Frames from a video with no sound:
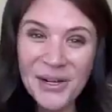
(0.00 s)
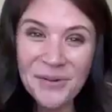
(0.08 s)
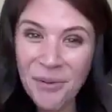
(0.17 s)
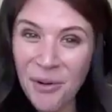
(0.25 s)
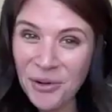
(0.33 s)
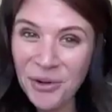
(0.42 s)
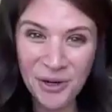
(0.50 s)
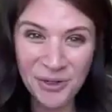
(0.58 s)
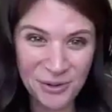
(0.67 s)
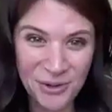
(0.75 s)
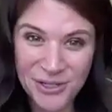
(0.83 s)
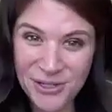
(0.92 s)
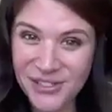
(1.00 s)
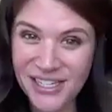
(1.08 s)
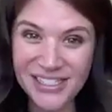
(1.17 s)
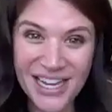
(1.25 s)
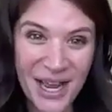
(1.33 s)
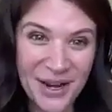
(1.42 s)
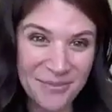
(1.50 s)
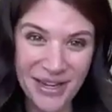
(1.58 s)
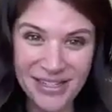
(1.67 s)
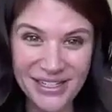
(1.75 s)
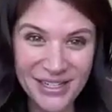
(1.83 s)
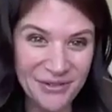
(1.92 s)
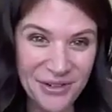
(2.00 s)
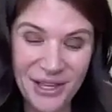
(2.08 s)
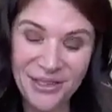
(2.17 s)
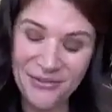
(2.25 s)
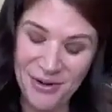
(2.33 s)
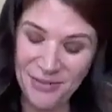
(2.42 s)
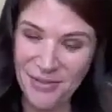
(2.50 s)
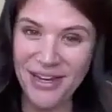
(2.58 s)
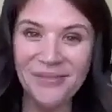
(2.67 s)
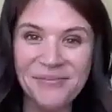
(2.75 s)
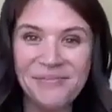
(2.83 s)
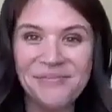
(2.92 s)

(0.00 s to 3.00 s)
had a bold coach once who said database and it really threw me.